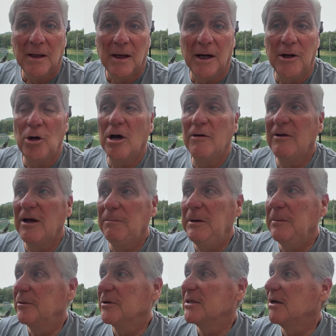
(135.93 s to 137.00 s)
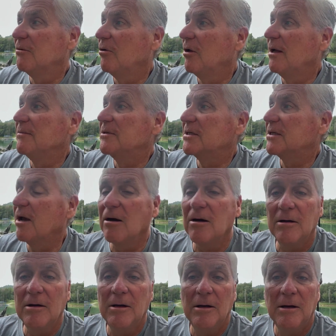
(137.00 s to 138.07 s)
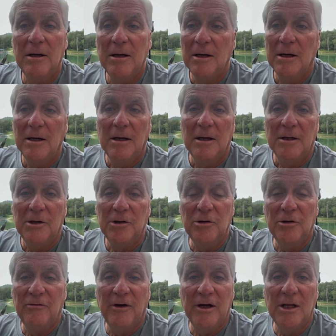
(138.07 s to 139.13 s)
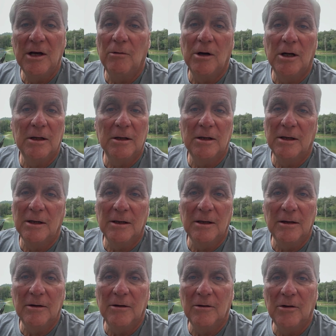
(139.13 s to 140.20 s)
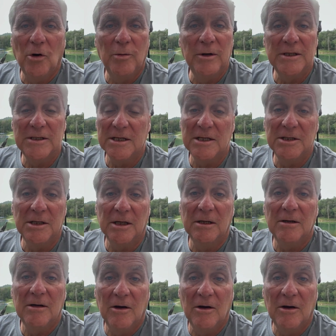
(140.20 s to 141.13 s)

I know I've had people say, well, I'm scared to do a video. Well, you know, nobody sees you.